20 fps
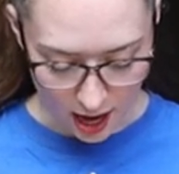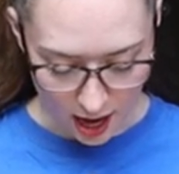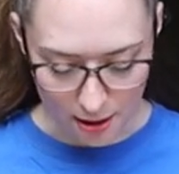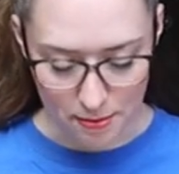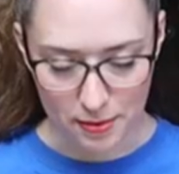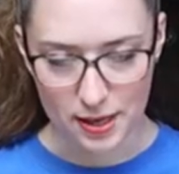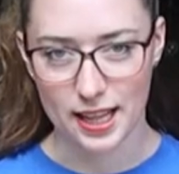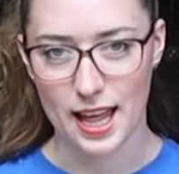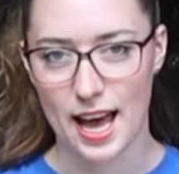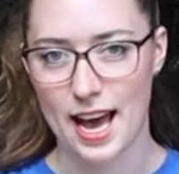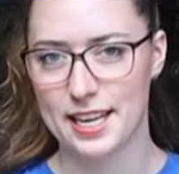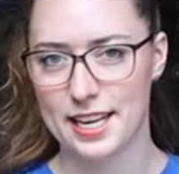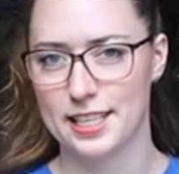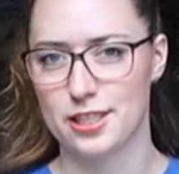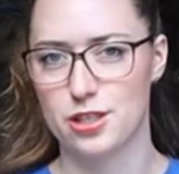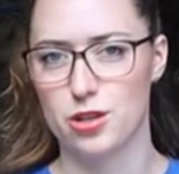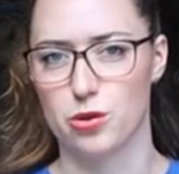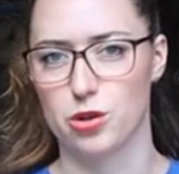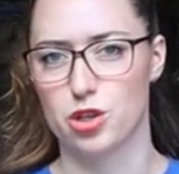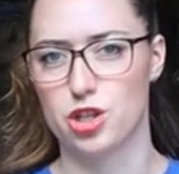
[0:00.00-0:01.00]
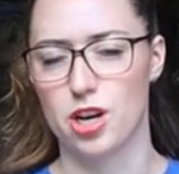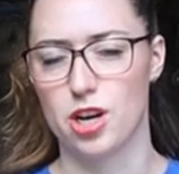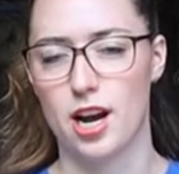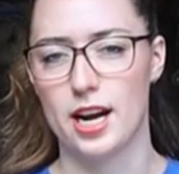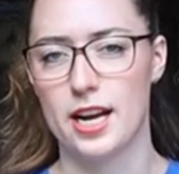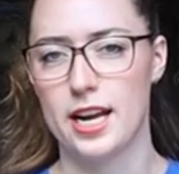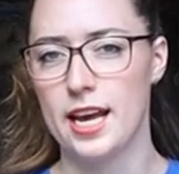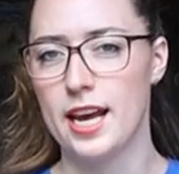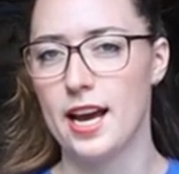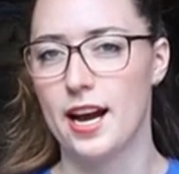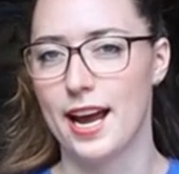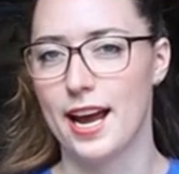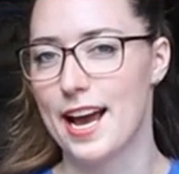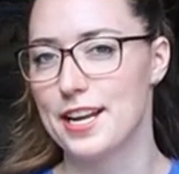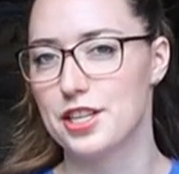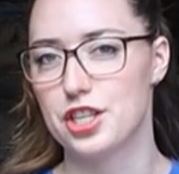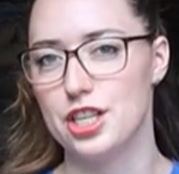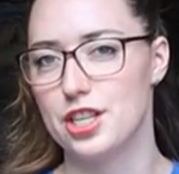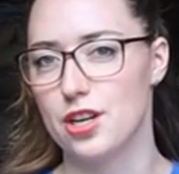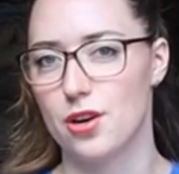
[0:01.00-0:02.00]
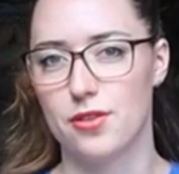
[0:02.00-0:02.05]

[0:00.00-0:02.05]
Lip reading: I'm glad it's not shiny. I actually